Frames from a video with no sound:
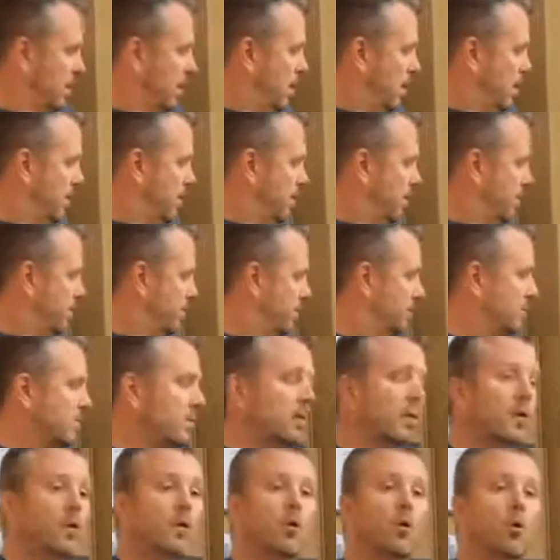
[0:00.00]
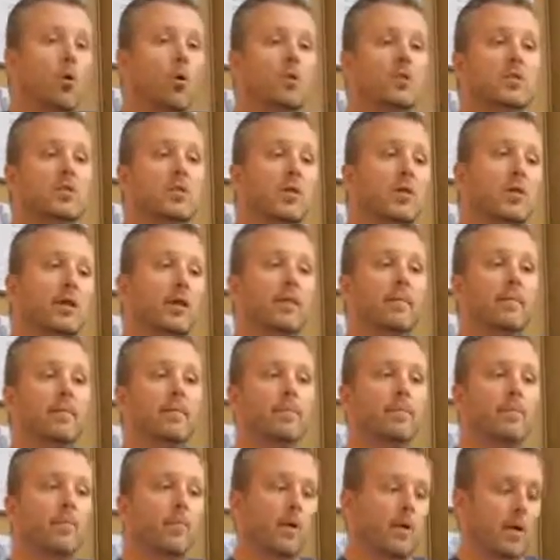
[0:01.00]
On Sunday,
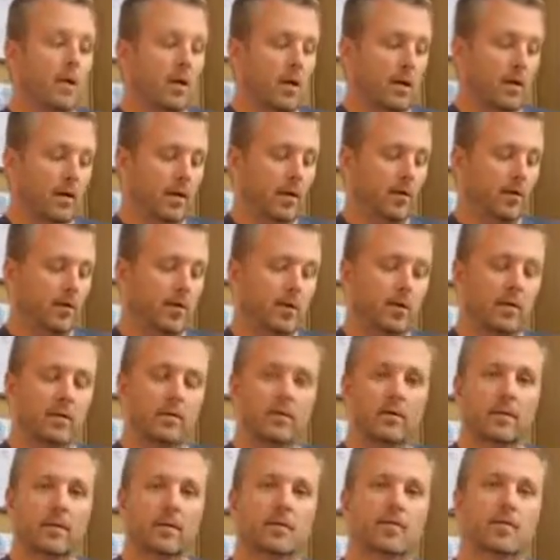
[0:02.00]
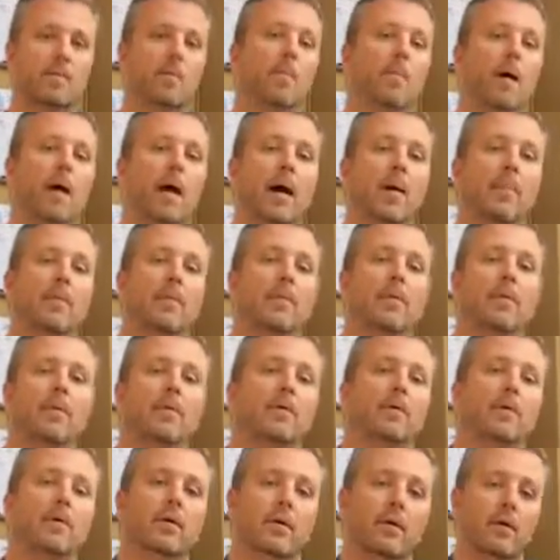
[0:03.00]
here's a map
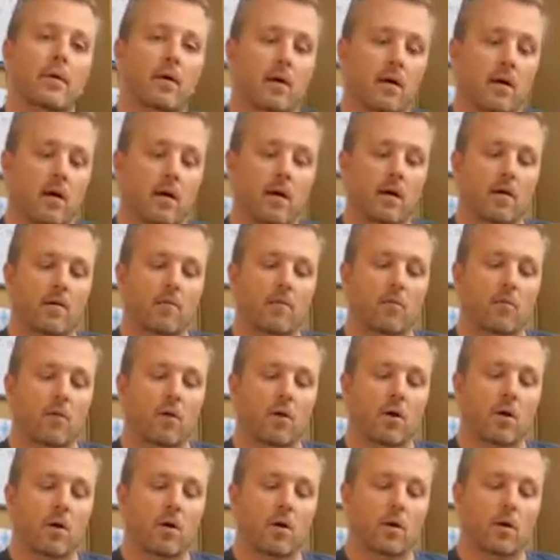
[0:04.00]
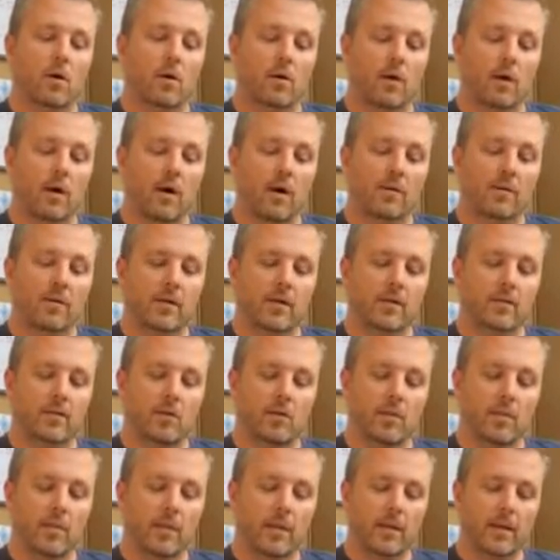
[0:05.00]
of where everything's
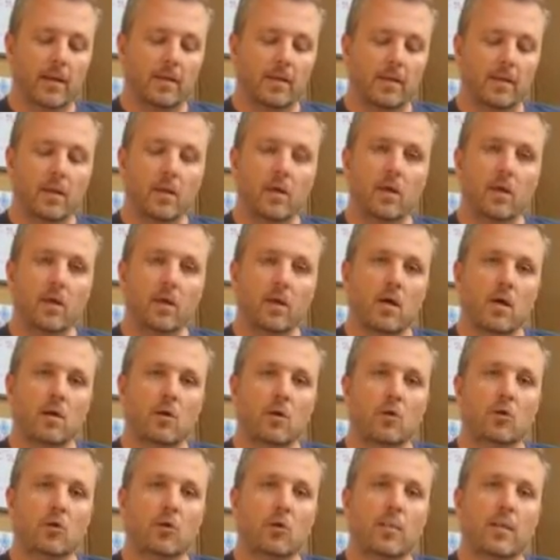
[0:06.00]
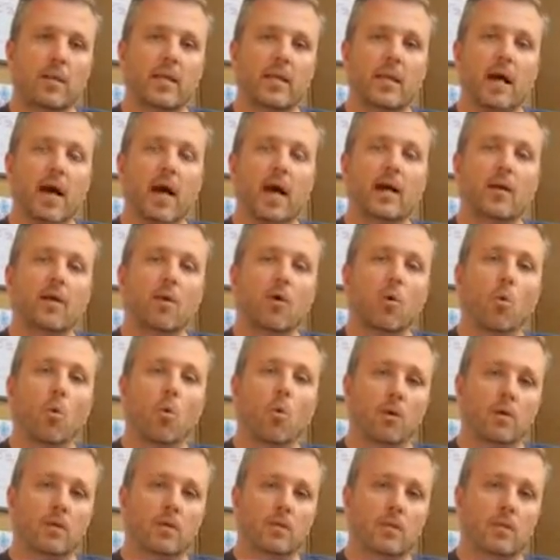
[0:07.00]
going to be. There's going to be 9
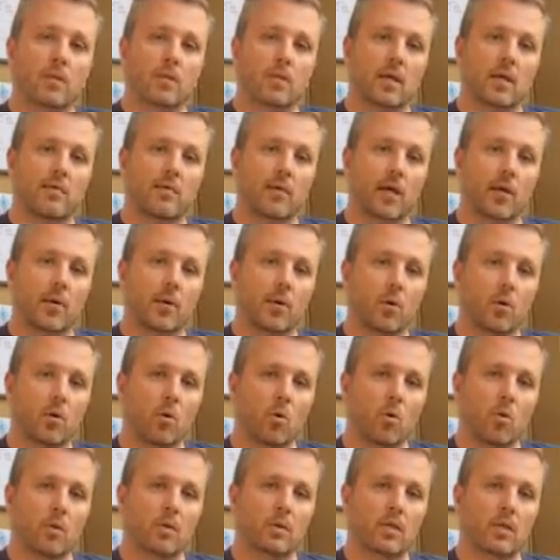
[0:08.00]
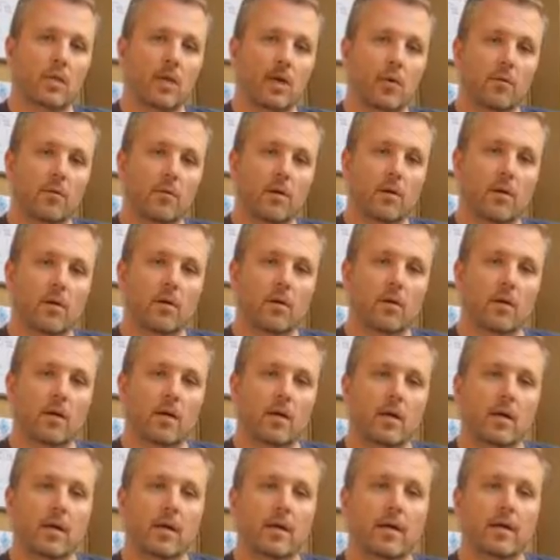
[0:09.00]
volleyball courts out there.
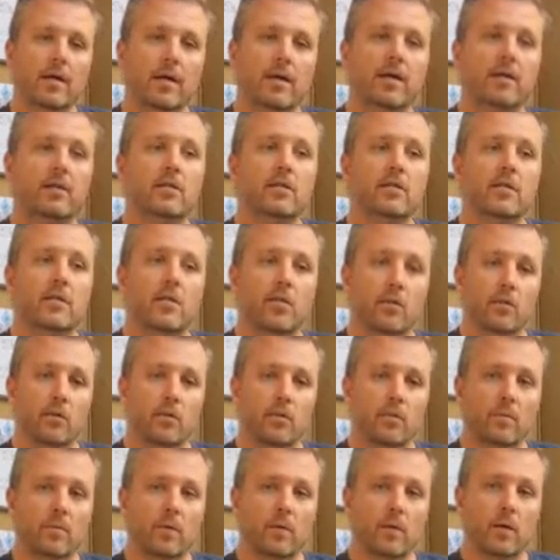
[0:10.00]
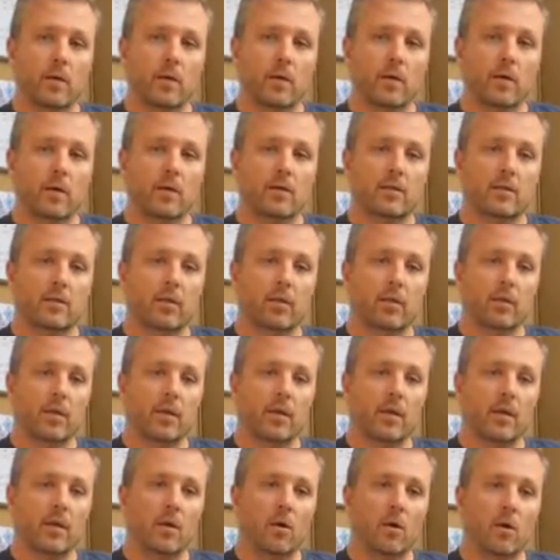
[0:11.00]
Each of you is going to
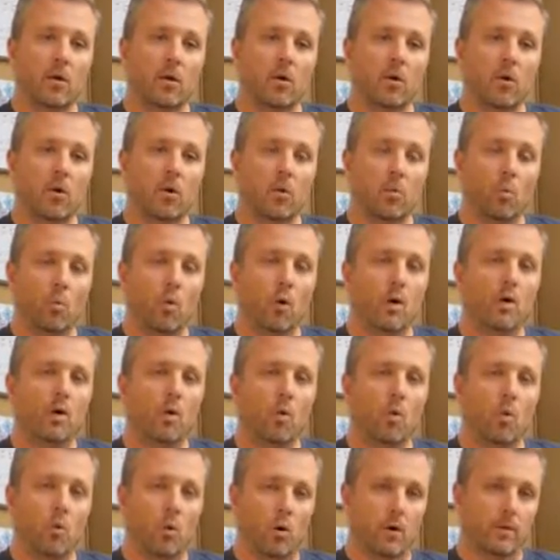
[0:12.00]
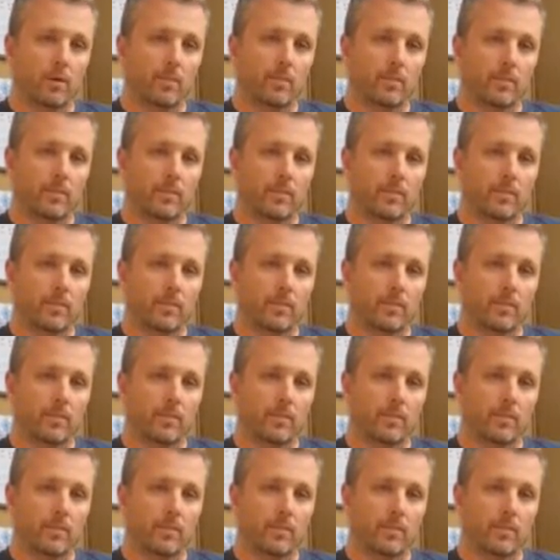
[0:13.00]
be on one court.